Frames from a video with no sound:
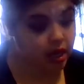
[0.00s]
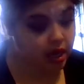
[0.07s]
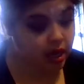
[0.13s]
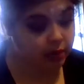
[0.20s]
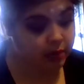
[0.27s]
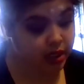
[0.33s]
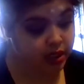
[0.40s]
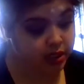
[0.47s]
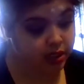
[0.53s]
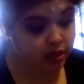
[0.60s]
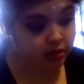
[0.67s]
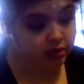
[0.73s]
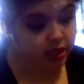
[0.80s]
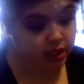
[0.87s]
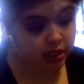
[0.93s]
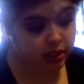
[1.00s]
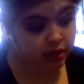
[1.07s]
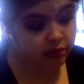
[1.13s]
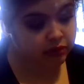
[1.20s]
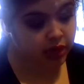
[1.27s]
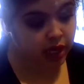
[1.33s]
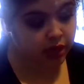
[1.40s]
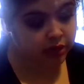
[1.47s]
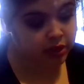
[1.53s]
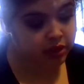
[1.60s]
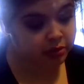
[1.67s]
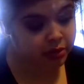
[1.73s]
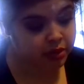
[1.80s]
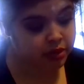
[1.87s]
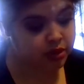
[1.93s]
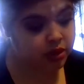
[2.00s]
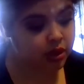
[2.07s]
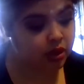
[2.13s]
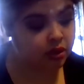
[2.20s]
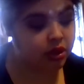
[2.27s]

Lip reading: I'm like, no, that's not how it's supposed to go.